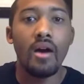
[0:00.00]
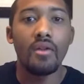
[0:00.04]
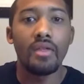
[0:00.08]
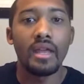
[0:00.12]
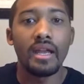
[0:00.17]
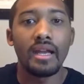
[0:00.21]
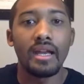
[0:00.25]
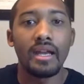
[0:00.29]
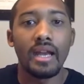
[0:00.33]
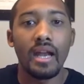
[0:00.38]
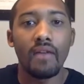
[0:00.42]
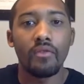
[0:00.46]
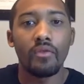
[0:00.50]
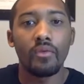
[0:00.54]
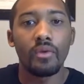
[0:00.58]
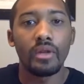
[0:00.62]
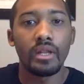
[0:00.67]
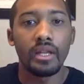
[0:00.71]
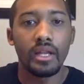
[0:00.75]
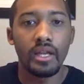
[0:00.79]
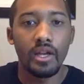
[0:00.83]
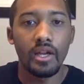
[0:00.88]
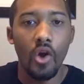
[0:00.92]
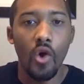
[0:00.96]
they never really
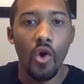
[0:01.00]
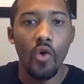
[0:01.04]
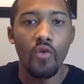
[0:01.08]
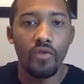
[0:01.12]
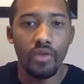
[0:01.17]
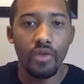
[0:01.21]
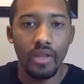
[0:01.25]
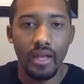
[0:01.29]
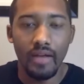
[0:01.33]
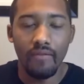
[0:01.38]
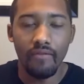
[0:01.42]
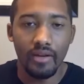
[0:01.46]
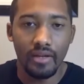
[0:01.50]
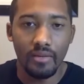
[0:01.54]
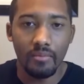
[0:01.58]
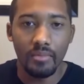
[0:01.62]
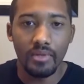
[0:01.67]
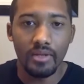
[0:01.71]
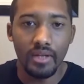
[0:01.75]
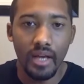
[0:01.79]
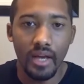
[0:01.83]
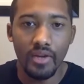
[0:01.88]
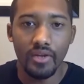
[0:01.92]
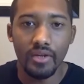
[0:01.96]
get over that
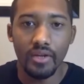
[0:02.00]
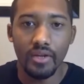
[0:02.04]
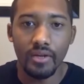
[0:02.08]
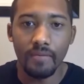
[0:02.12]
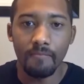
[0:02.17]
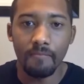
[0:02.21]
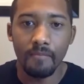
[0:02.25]
victimization.